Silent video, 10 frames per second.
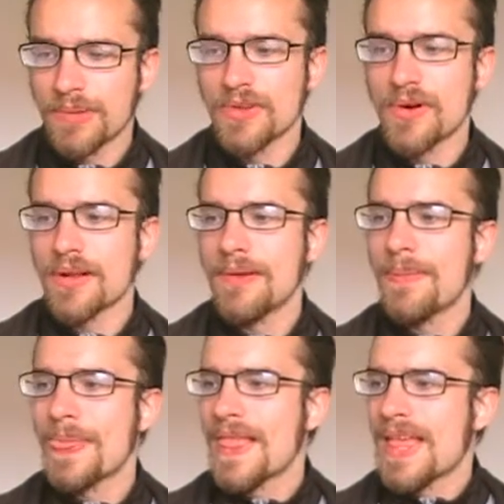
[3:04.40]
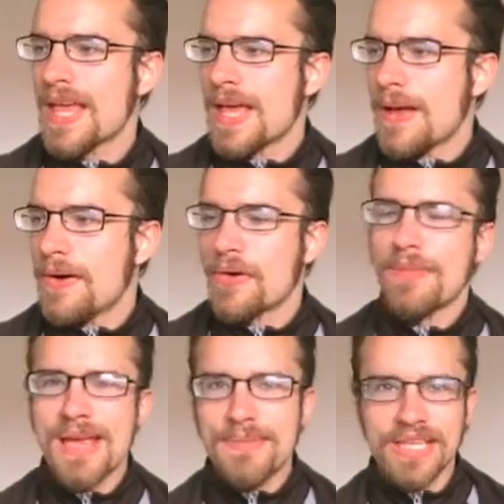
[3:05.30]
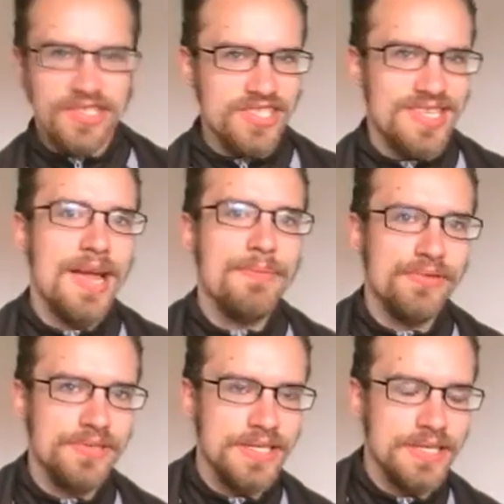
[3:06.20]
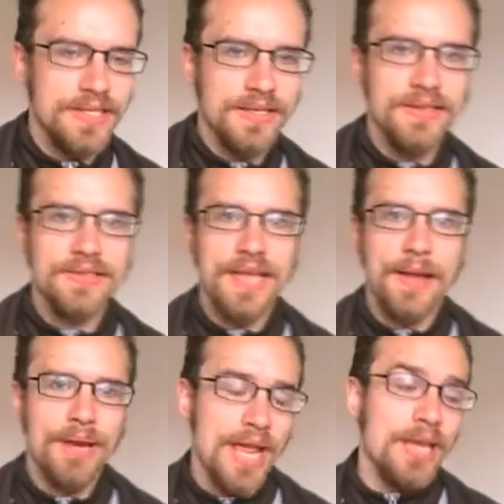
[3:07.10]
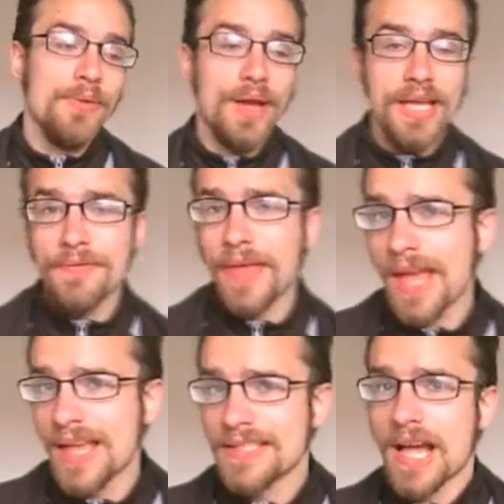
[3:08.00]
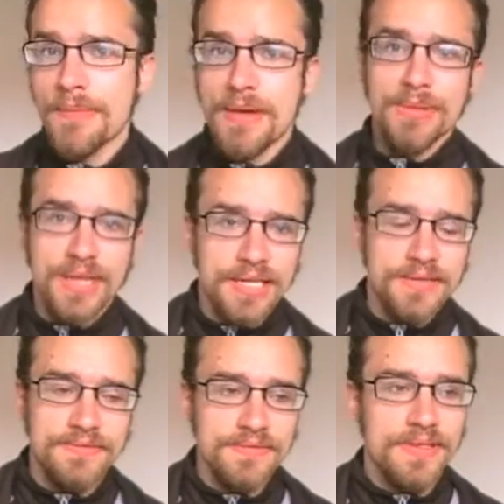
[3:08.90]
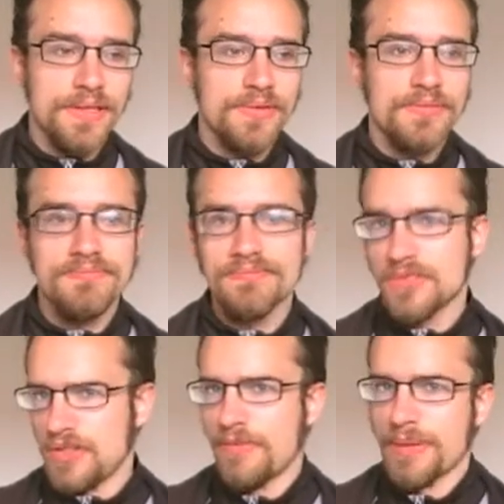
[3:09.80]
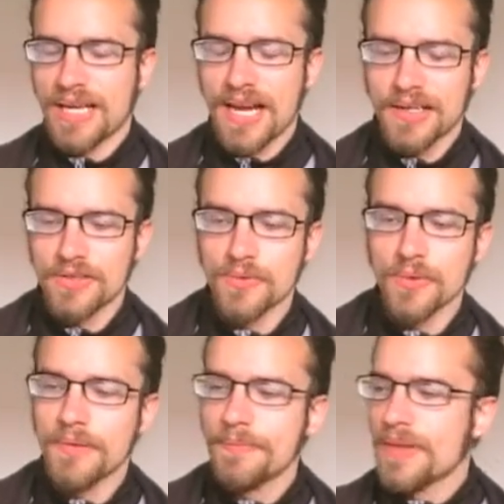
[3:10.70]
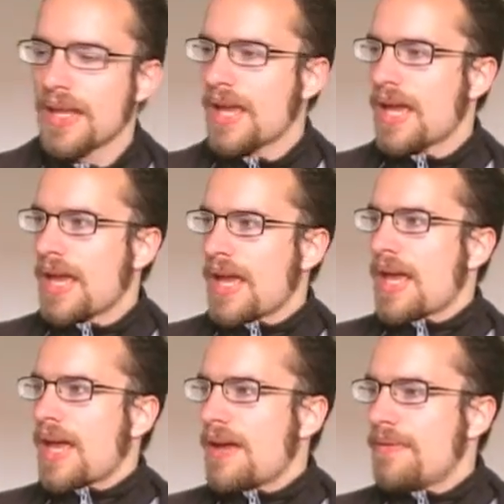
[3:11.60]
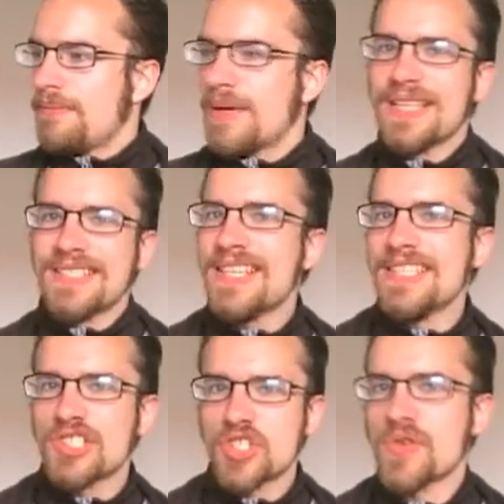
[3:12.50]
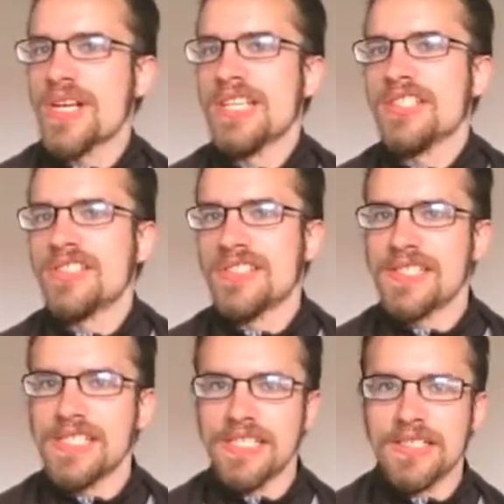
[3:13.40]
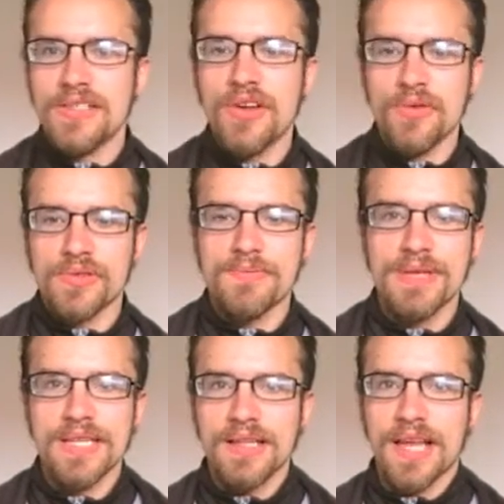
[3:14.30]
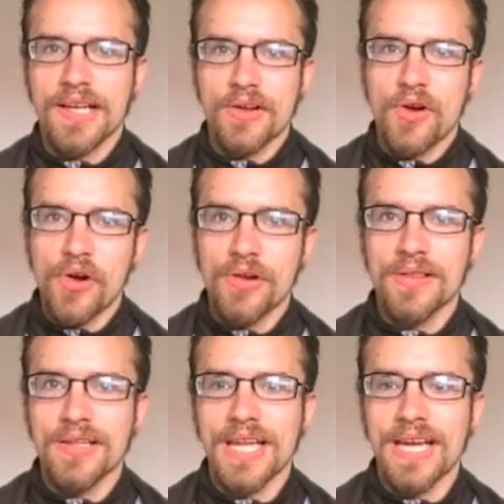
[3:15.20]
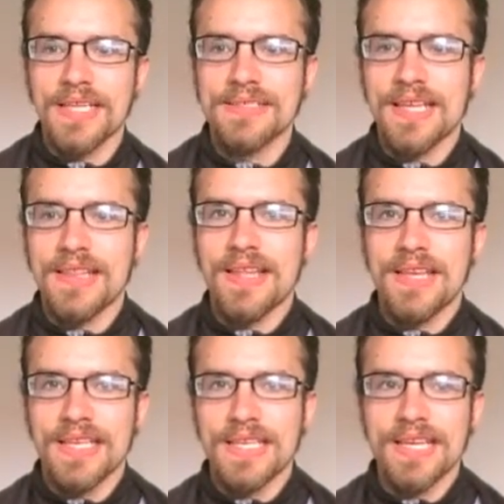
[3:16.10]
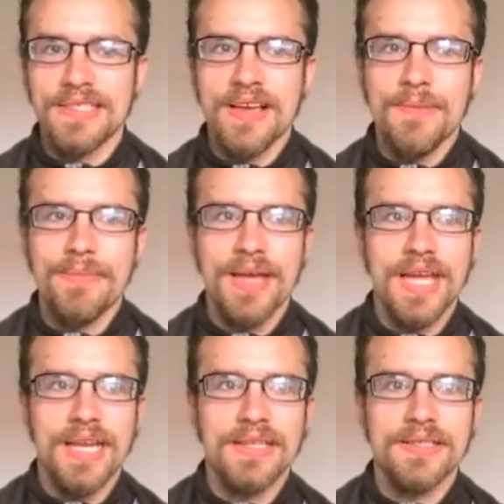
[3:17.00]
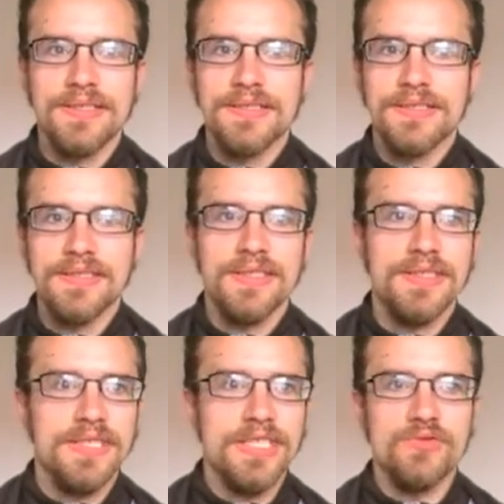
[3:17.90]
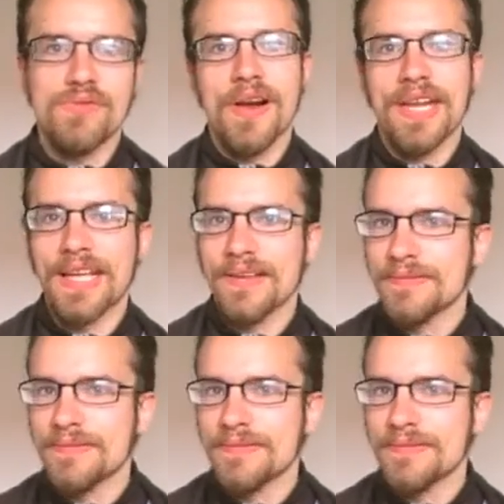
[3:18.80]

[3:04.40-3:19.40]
I'm talking. Or maybe a sniper segment. Anyway, if they had time, maybe that, could have been kind of cool. Because it is strange to see Ghost be, hurt in the legs, and then he gets up and he's running.